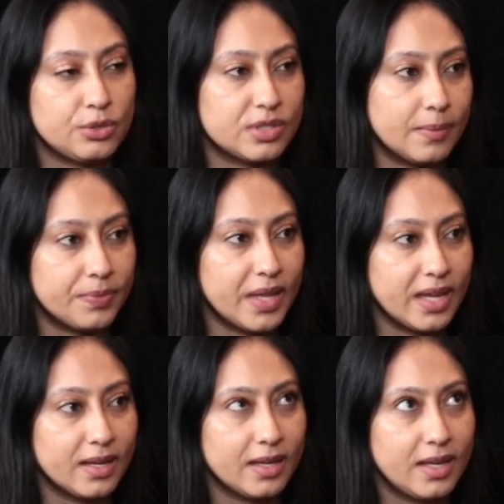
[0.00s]

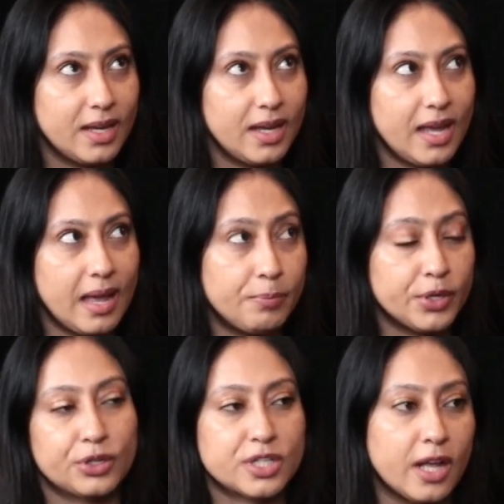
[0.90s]
something and put
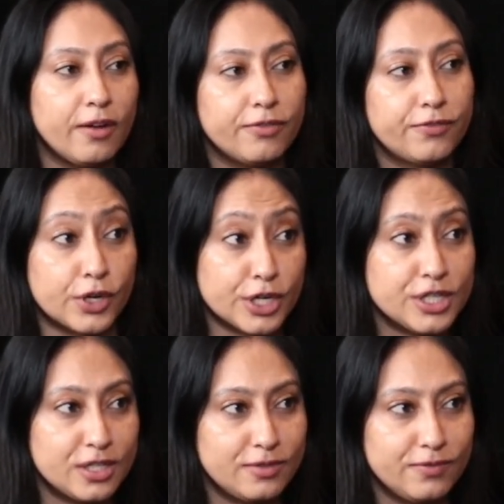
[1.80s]
yourself first.